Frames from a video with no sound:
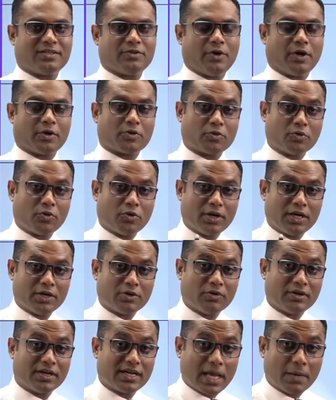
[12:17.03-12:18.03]
You have to go
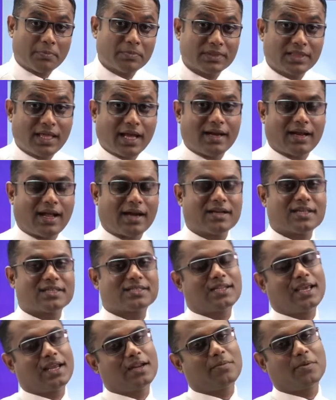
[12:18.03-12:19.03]
into depth and
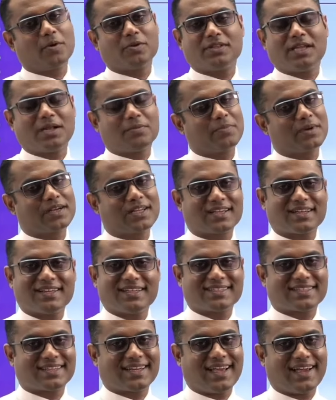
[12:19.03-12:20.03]
understand about that
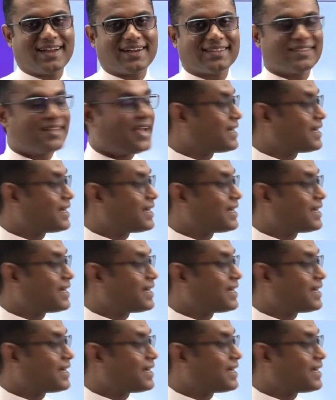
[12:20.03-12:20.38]
particular standard.